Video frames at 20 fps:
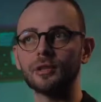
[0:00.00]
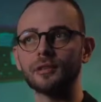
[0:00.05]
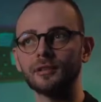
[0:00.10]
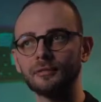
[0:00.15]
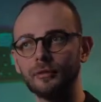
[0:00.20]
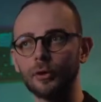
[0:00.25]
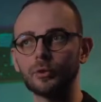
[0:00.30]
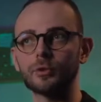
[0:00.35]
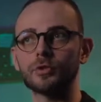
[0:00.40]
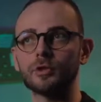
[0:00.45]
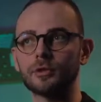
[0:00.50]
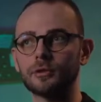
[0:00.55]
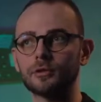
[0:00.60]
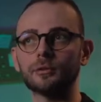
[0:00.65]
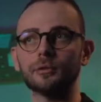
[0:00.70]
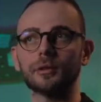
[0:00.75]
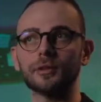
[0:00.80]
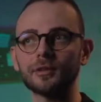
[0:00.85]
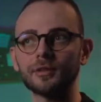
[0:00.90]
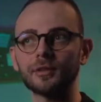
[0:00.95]
and devotion
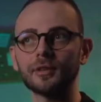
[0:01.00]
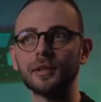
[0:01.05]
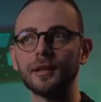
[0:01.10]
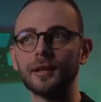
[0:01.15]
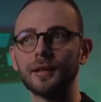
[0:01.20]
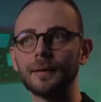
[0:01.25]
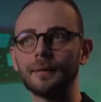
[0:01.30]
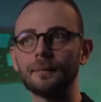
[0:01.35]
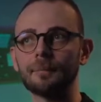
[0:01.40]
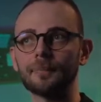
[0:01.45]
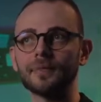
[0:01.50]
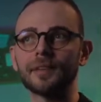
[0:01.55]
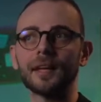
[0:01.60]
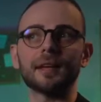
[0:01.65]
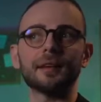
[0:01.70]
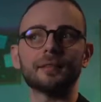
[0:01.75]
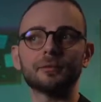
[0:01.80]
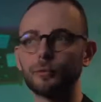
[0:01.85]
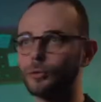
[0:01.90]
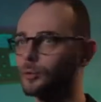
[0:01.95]
to it
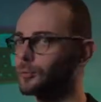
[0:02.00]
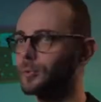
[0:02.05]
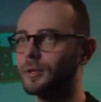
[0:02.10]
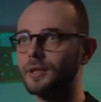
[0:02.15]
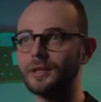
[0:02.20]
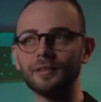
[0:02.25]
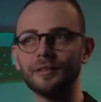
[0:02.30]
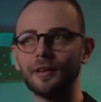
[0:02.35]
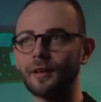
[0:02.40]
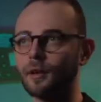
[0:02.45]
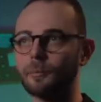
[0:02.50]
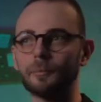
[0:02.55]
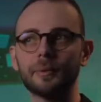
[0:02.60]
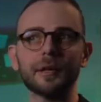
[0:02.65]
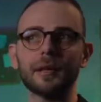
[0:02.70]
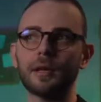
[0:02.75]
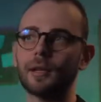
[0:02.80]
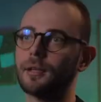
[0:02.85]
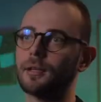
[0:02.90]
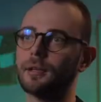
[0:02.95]
than would be
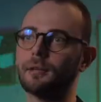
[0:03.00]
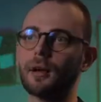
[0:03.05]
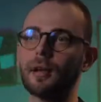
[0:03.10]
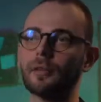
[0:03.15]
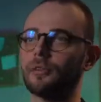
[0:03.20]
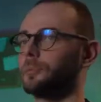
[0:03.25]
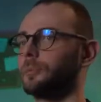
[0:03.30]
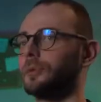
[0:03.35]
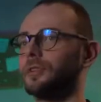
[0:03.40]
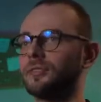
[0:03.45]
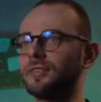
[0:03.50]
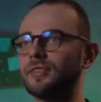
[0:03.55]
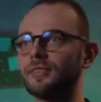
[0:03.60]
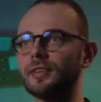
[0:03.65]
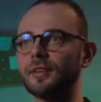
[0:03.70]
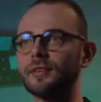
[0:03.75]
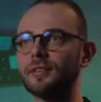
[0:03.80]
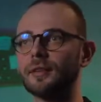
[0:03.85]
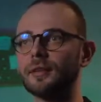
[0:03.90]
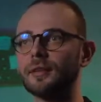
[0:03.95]
developing any other
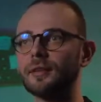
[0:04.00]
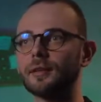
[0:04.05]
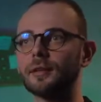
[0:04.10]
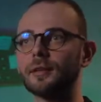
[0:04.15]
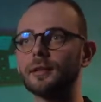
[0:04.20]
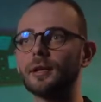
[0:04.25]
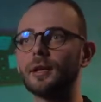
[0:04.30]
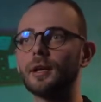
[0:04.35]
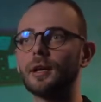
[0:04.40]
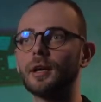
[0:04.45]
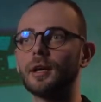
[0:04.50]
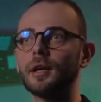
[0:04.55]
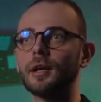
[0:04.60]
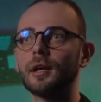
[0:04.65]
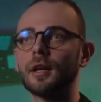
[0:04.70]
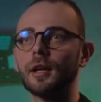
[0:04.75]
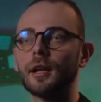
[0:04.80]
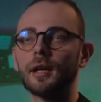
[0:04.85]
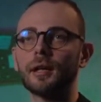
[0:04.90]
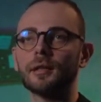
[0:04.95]
business, I think.
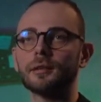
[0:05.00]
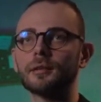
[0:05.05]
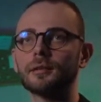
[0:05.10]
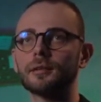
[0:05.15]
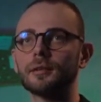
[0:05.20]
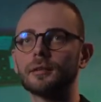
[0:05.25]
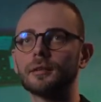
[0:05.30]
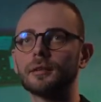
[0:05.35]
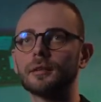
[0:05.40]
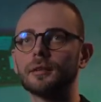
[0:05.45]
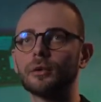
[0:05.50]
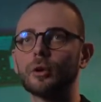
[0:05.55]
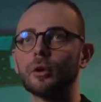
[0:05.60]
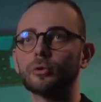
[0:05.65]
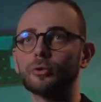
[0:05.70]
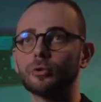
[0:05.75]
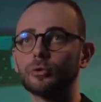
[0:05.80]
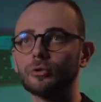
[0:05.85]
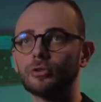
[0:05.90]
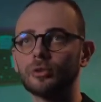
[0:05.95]
And
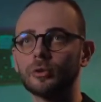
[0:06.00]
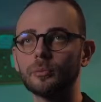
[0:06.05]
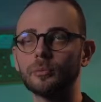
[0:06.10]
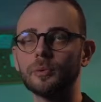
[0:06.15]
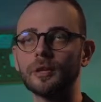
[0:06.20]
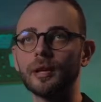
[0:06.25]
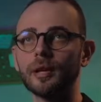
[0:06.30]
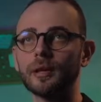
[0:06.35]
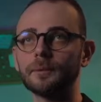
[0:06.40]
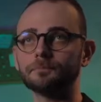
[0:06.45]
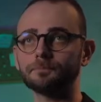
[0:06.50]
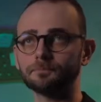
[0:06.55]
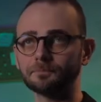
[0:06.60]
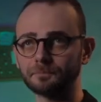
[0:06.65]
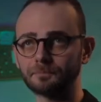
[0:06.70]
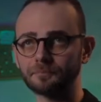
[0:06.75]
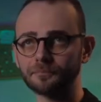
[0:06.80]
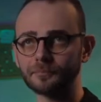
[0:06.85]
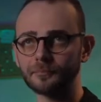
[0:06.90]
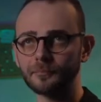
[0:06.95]
also Serbia
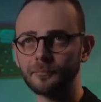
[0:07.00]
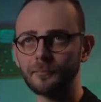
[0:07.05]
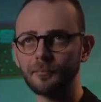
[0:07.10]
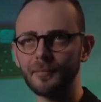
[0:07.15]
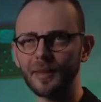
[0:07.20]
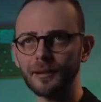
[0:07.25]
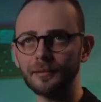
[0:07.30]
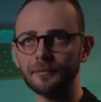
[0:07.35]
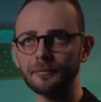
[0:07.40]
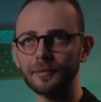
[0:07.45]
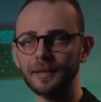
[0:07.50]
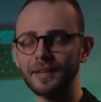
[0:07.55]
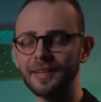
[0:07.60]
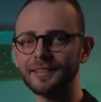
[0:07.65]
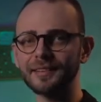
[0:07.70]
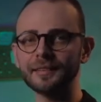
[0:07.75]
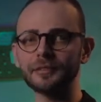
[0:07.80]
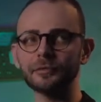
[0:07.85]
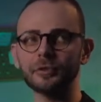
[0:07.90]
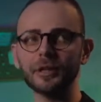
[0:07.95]

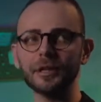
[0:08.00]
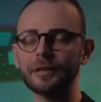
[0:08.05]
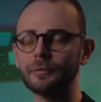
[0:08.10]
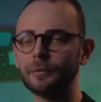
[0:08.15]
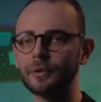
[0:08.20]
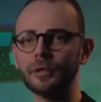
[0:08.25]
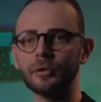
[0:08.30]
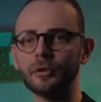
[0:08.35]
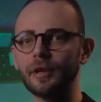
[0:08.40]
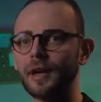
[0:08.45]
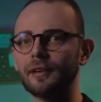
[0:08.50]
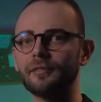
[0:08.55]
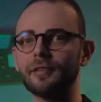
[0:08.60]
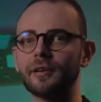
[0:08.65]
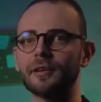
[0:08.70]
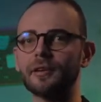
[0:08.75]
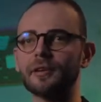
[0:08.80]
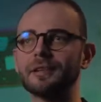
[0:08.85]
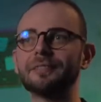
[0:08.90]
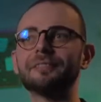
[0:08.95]
isn't really, we don't have
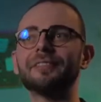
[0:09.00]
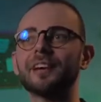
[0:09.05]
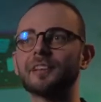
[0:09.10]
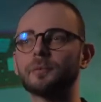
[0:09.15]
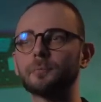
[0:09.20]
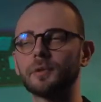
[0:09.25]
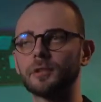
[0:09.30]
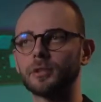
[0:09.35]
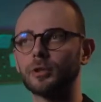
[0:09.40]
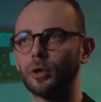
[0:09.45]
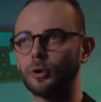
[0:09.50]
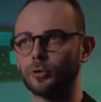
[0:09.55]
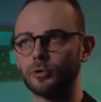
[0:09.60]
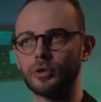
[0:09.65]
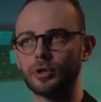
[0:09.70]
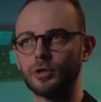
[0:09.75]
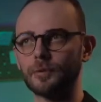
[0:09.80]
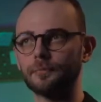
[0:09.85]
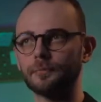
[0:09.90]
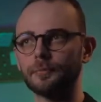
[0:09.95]
an investment
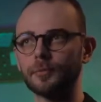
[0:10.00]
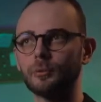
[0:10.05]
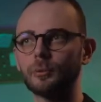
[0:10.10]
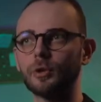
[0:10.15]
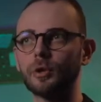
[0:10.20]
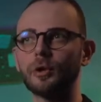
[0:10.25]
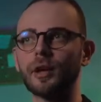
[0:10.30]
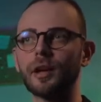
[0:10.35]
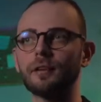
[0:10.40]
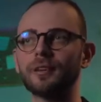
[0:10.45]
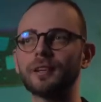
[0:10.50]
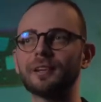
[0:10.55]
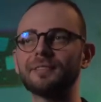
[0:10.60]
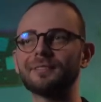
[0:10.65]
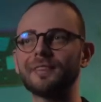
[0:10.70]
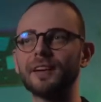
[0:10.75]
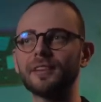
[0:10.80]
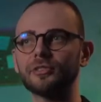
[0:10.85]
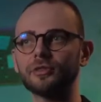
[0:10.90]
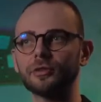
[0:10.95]
culture. We don't have an
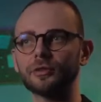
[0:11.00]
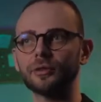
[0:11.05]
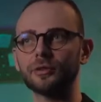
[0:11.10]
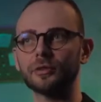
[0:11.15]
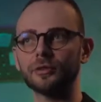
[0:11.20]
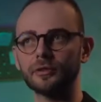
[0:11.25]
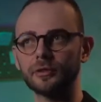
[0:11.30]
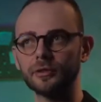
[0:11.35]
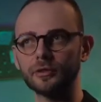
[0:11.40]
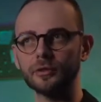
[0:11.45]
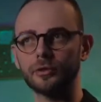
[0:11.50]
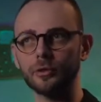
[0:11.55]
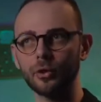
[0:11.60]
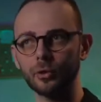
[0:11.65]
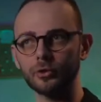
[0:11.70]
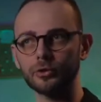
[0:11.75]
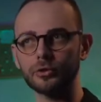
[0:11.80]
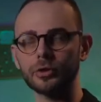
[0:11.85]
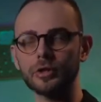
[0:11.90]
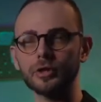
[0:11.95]
investor
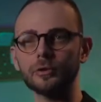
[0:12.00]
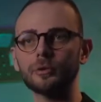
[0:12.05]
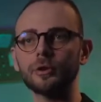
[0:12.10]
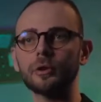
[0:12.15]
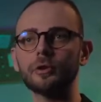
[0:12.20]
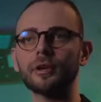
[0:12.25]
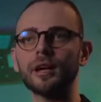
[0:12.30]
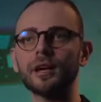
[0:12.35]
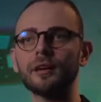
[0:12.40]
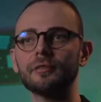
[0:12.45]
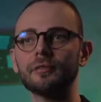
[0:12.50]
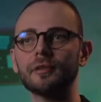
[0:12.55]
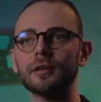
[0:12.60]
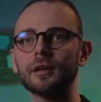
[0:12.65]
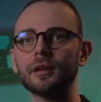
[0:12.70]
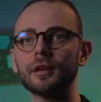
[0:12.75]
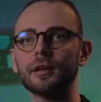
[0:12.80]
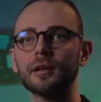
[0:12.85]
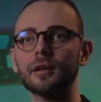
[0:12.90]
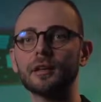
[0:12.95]
culture and we don't have,
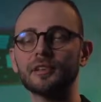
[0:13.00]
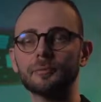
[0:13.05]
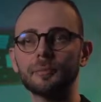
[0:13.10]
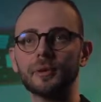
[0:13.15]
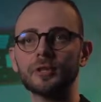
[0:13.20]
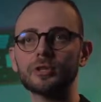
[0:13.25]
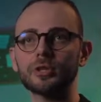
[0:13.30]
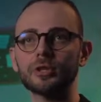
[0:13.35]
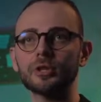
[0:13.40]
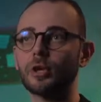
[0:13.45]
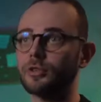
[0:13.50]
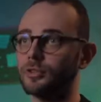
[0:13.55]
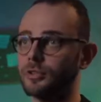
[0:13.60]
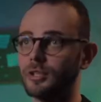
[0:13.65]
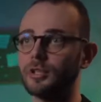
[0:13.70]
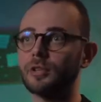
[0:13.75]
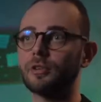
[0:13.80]
especially not in